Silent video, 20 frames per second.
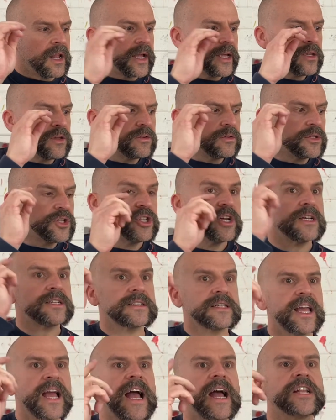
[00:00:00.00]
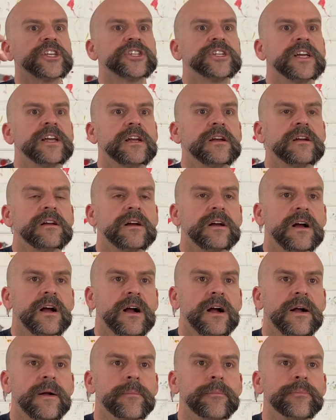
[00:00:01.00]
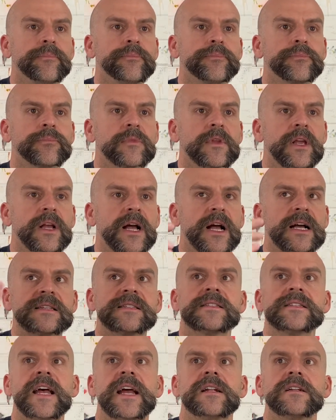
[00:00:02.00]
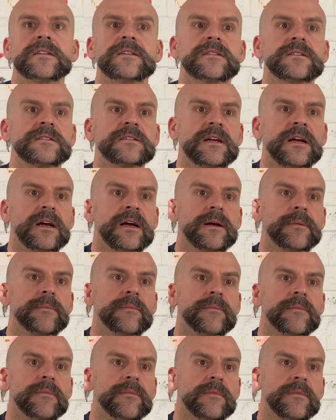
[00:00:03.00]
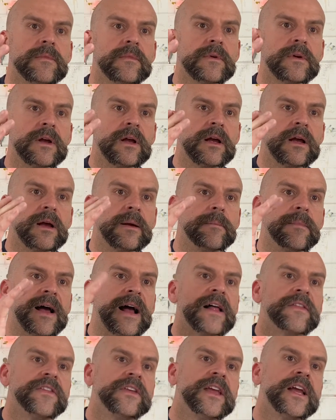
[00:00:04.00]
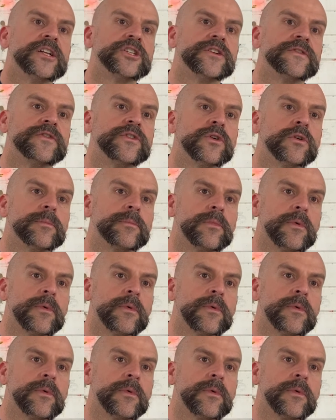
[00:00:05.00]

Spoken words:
you're just catching a scent at the edge of your